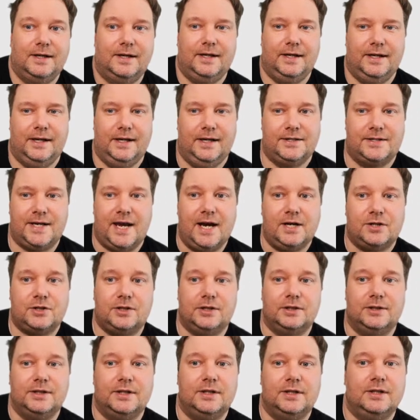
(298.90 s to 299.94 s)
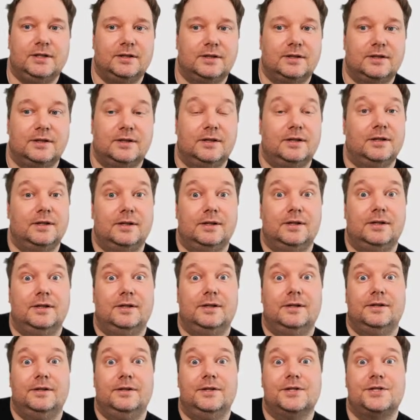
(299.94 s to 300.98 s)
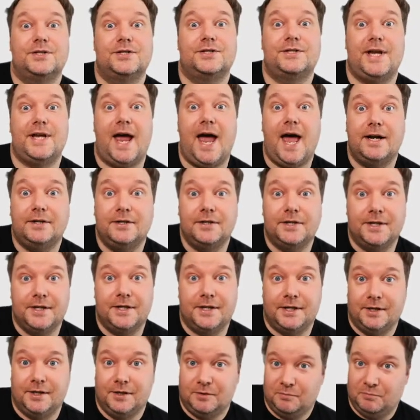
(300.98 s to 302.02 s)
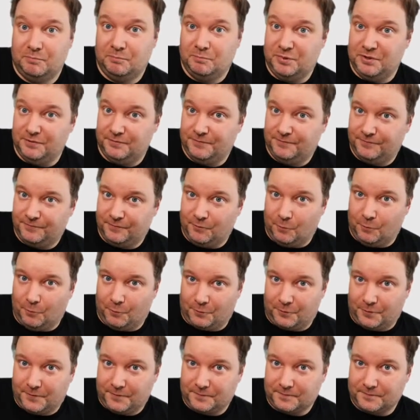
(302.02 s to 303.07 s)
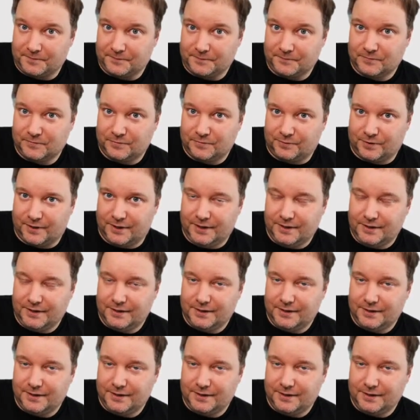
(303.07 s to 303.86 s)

it's actually the Saturday before, right?